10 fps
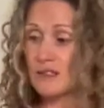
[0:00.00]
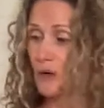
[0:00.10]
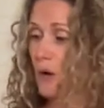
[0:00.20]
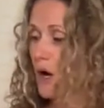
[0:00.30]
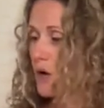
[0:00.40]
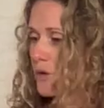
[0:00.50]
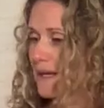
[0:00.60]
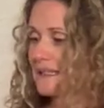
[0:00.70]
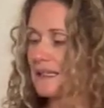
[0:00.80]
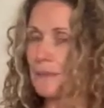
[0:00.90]
So,
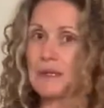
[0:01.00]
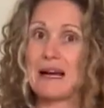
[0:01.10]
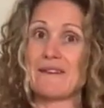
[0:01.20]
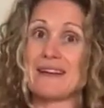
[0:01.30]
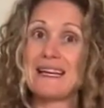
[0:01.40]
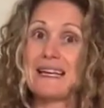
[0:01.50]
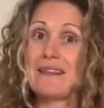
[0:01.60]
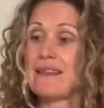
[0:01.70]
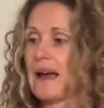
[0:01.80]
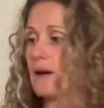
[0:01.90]
great staple to have
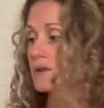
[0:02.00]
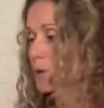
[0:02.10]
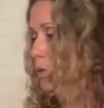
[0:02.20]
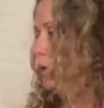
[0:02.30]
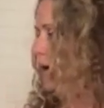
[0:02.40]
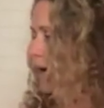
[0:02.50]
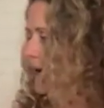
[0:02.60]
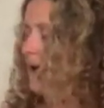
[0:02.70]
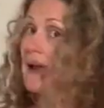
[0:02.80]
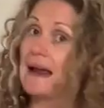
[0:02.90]
in the house. Ooh,
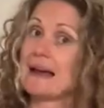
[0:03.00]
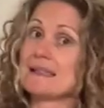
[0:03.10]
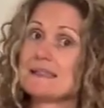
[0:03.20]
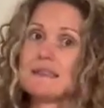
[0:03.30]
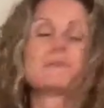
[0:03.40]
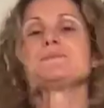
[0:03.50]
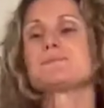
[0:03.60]
and